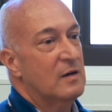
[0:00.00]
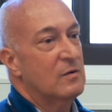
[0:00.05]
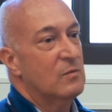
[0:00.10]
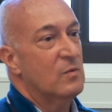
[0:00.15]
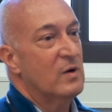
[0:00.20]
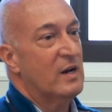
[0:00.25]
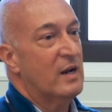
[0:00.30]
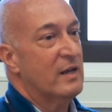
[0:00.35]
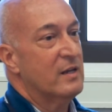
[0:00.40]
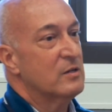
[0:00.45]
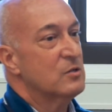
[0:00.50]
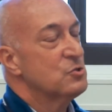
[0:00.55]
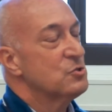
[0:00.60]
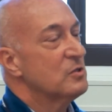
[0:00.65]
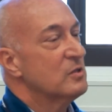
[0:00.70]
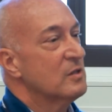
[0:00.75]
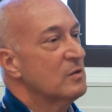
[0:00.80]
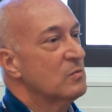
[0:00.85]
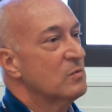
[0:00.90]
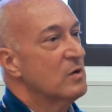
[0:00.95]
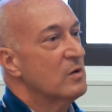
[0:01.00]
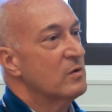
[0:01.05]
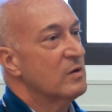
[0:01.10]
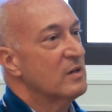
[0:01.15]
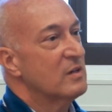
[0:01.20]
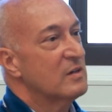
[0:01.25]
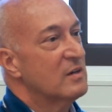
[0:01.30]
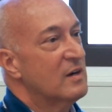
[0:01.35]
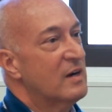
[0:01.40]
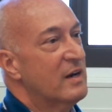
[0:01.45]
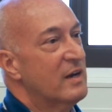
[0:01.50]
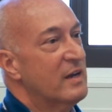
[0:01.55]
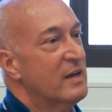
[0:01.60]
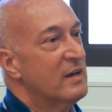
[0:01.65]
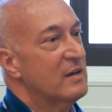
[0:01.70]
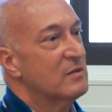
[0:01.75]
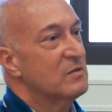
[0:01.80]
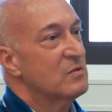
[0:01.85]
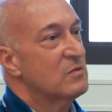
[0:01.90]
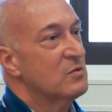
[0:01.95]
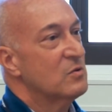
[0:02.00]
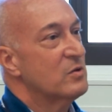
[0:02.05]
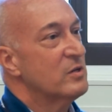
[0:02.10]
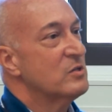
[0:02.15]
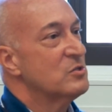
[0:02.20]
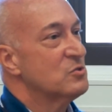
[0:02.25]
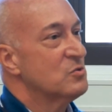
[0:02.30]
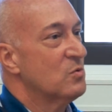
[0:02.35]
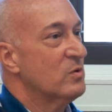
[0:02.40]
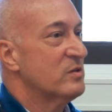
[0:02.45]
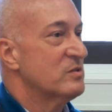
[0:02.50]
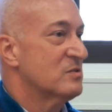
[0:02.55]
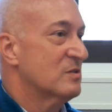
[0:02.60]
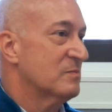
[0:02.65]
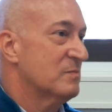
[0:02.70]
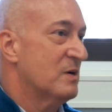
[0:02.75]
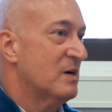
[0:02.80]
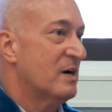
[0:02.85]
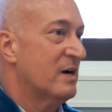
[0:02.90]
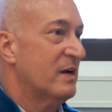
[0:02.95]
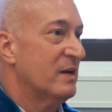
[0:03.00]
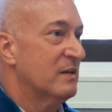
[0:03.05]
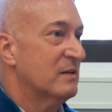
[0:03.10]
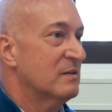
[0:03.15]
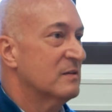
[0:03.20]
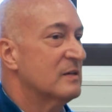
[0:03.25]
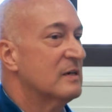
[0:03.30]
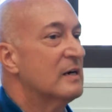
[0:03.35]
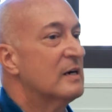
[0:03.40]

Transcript: When I initially wrote it, I had 30 stories in mind.